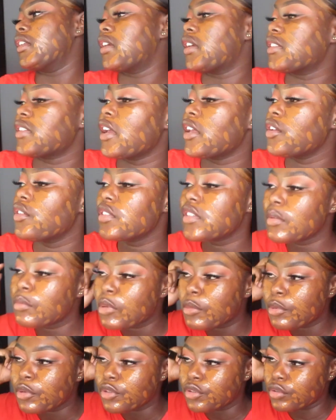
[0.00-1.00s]
because I know some
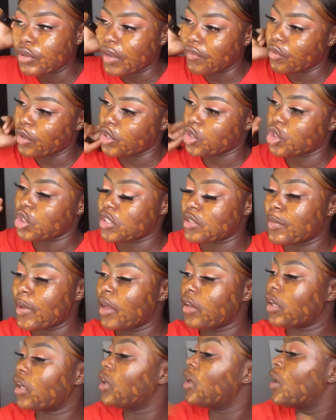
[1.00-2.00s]
people do have questions
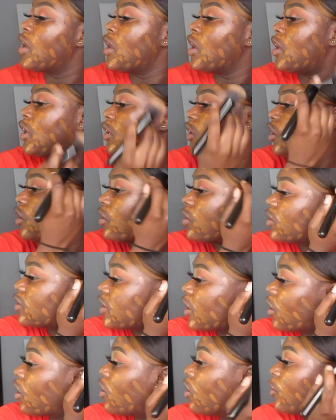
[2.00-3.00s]
about it. They're always
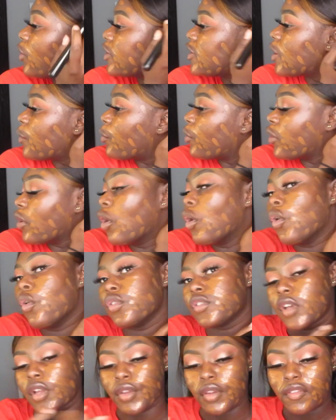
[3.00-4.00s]
like, oh, what's up with the
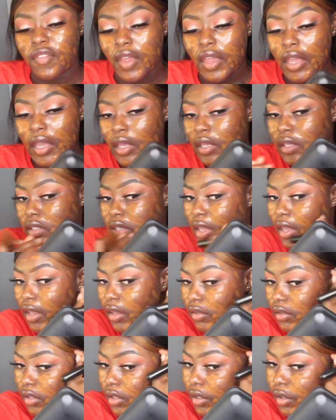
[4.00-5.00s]
holes on your face
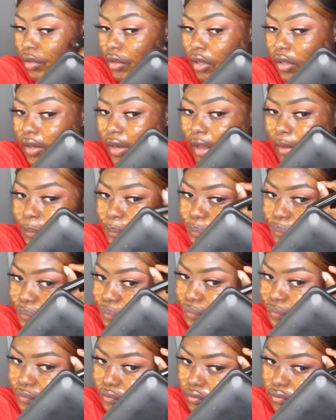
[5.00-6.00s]
and you know, all of that.
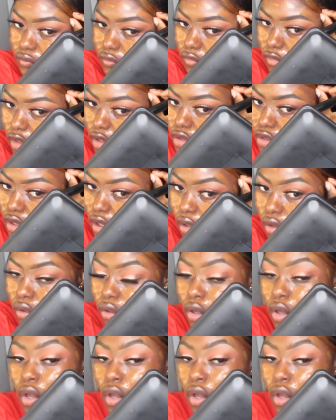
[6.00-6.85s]
So